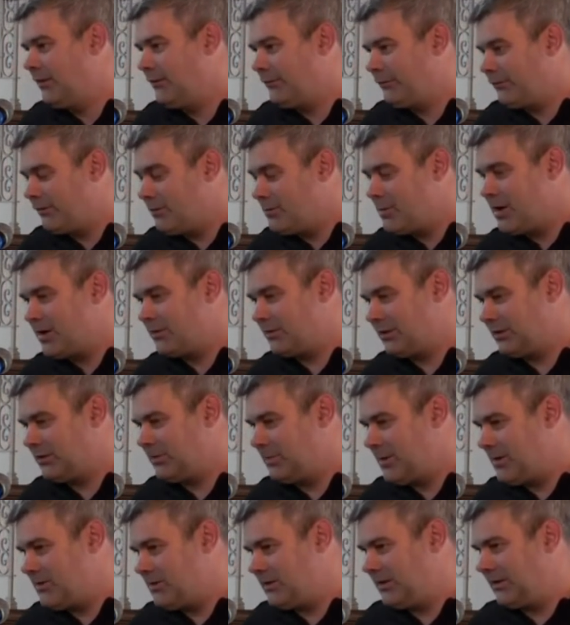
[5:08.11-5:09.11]
From our
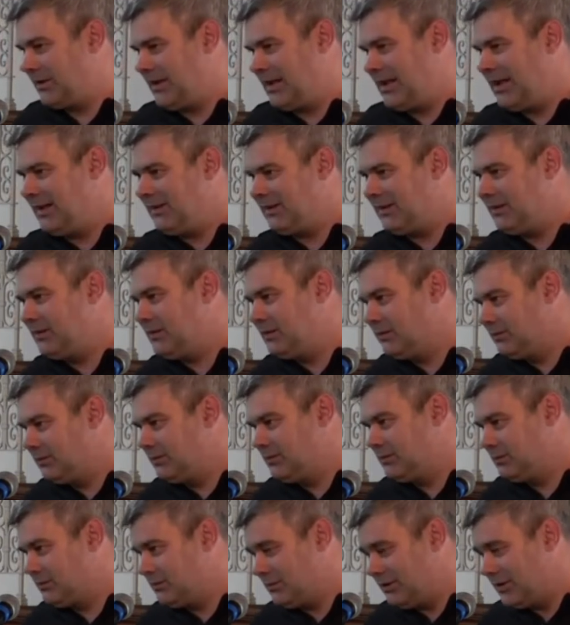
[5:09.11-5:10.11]
experience, it isn't
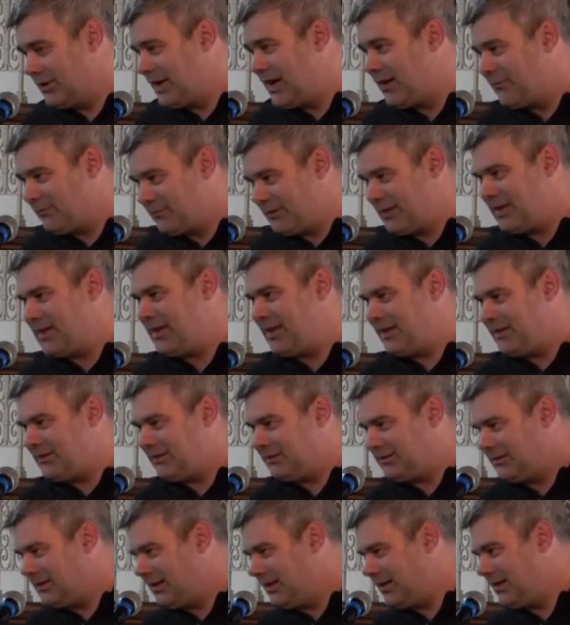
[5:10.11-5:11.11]
that every kid
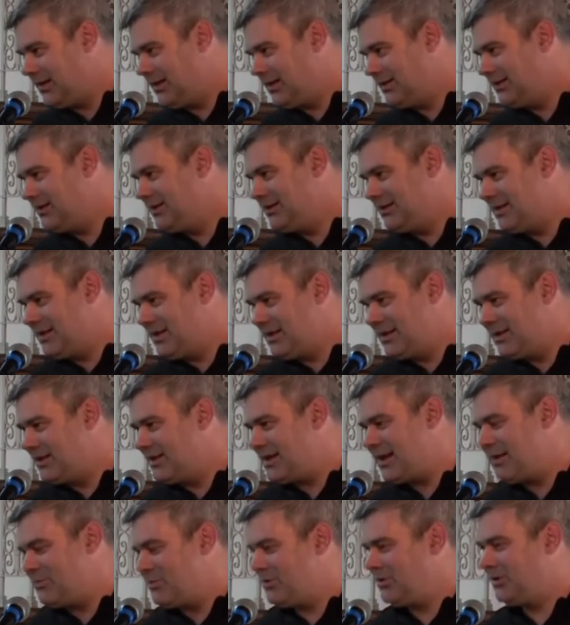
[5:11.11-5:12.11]
in
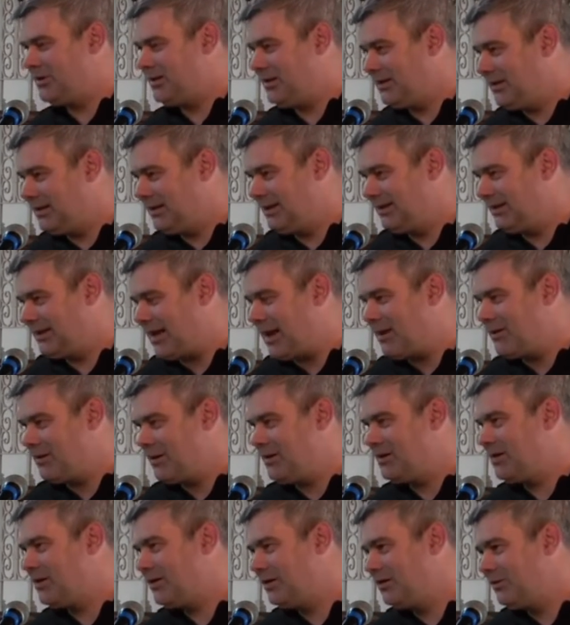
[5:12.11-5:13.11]
the hood is
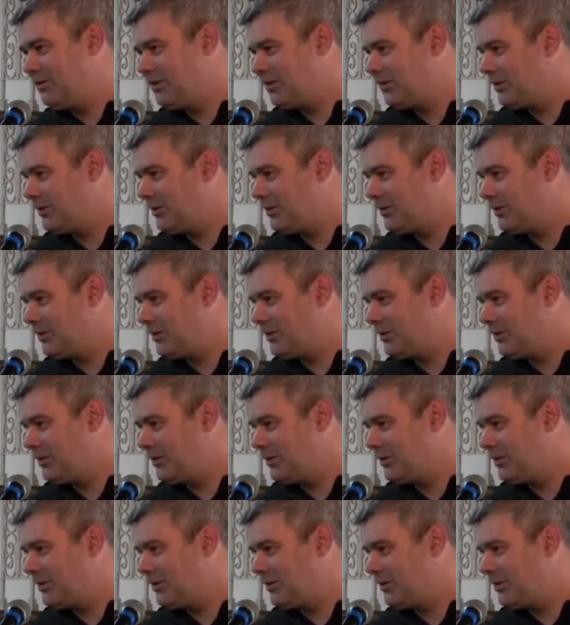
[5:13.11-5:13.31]
carrying knives.